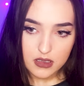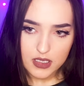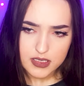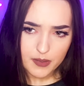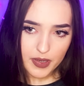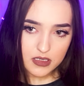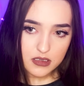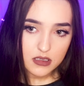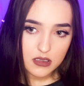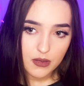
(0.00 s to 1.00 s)
Is that
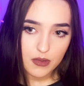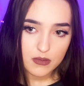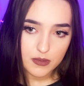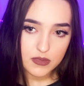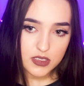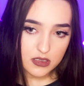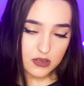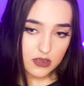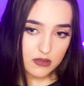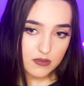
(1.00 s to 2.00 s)
better? Did I
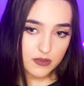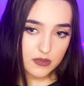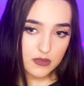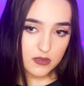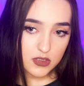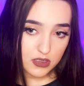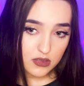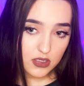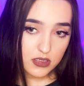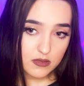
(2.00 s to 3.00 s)
do? Did I do
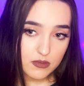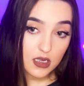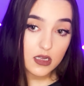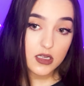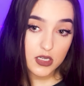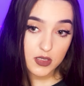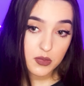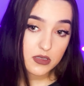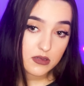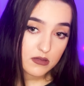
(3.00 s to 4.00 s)
good? Can you put?